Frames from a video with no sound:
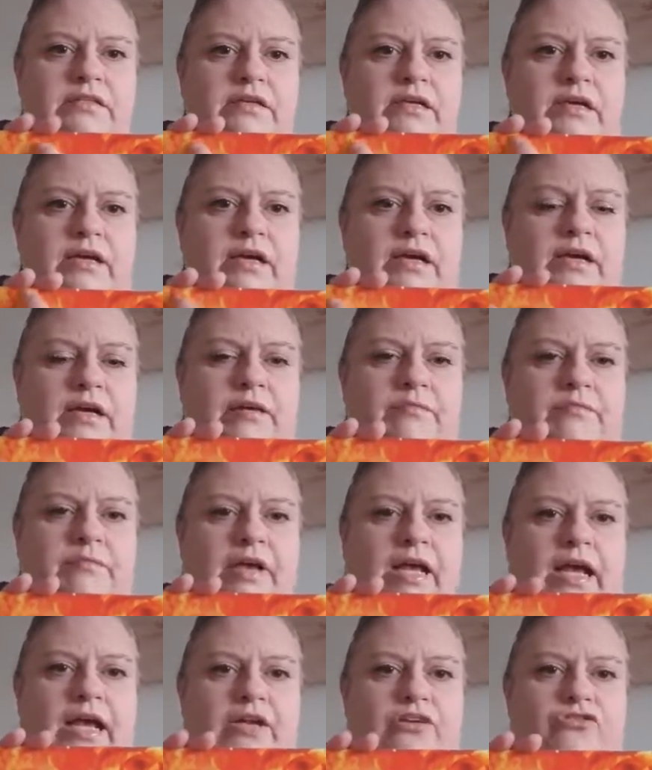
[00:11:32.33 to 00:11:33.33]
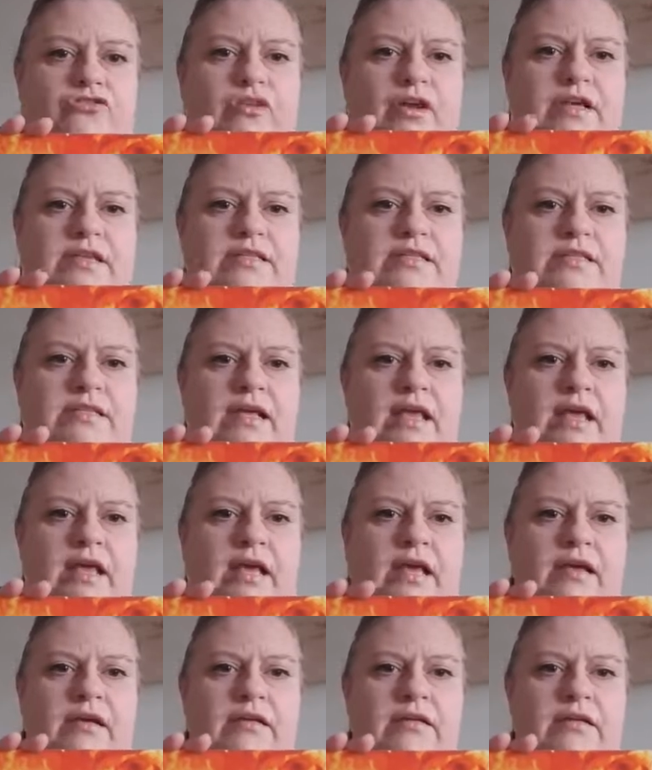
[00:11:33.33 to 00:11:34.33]
headdress
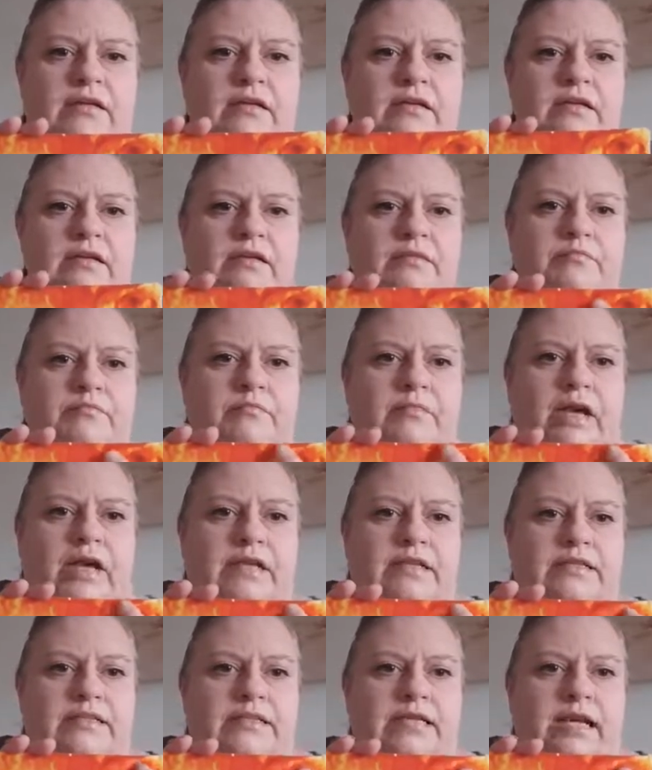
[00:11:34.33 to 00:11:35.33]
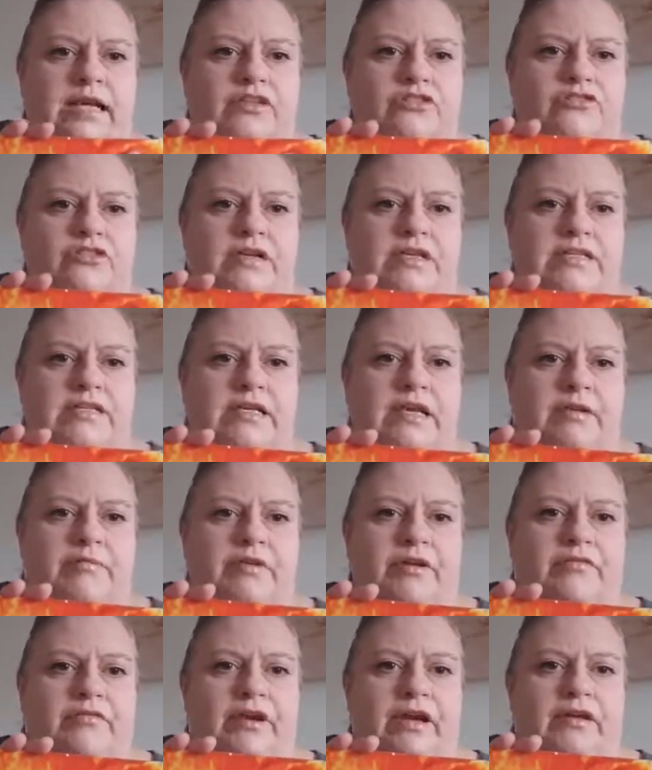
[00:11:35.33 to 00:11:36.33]
there, man's headdress
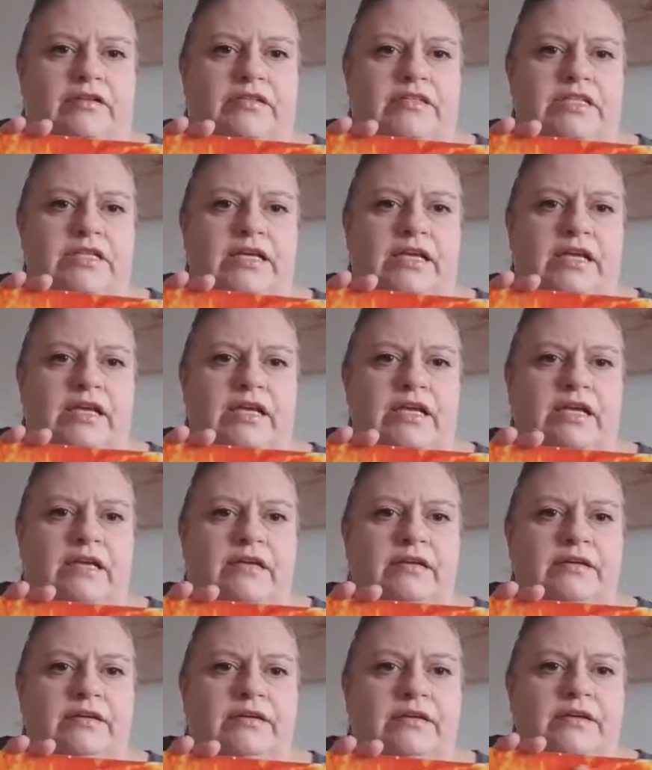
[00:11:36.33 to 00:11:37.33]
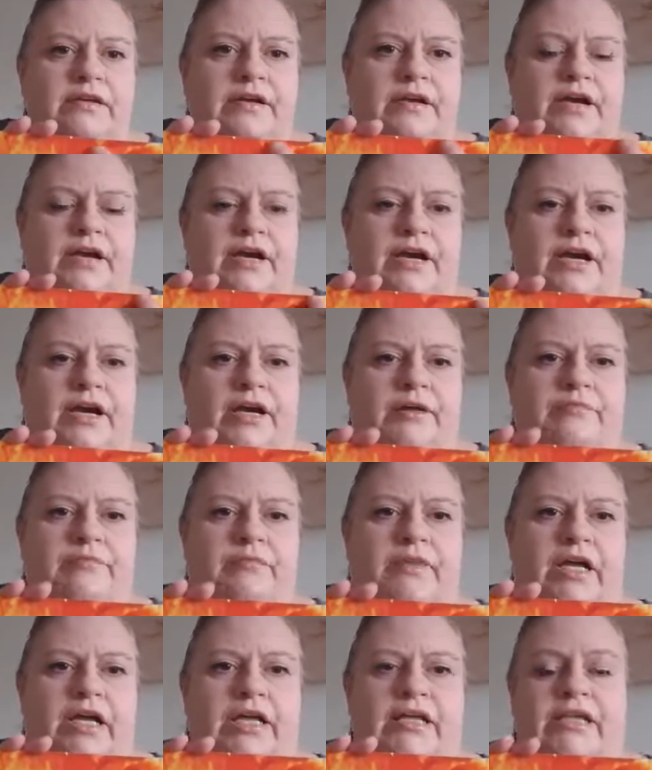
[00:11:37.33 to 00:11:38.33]
coming round here.
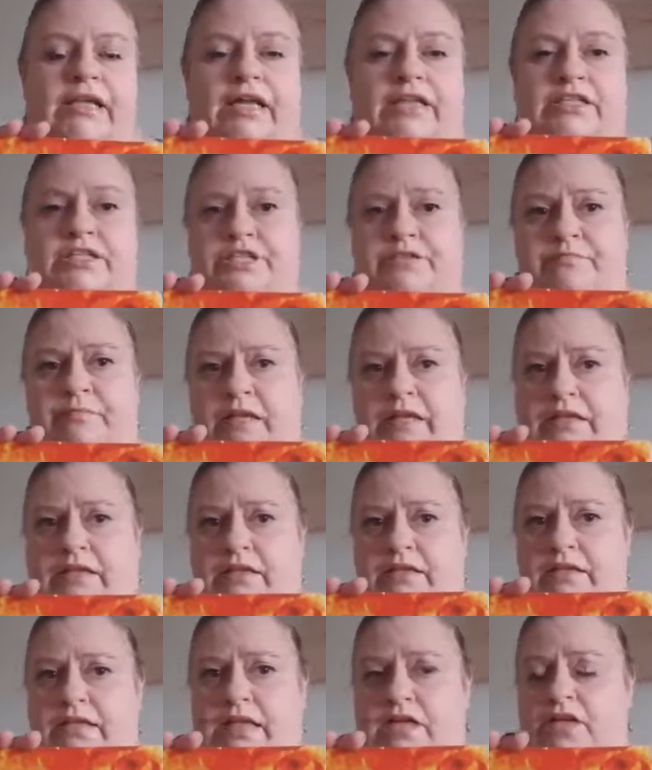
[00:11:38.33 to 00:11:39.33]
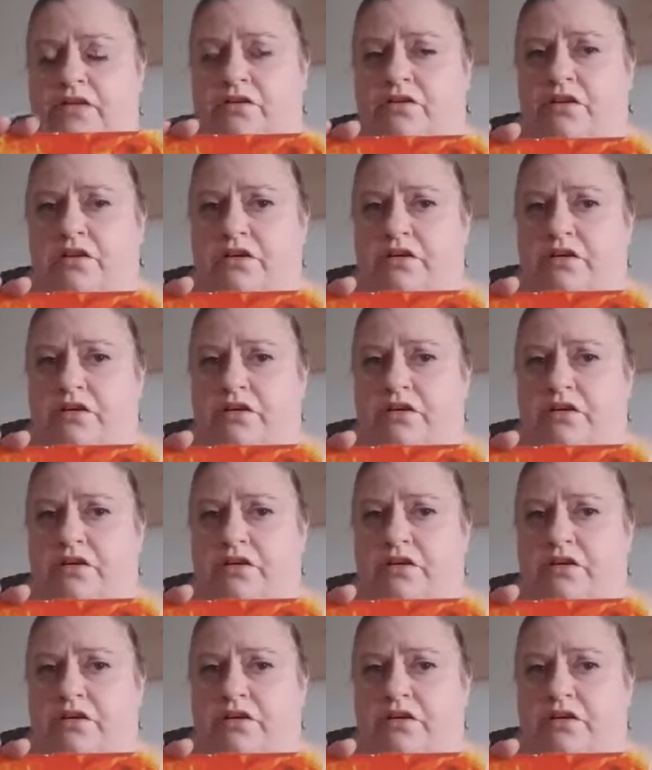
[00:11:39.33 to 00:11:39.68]
To me, they look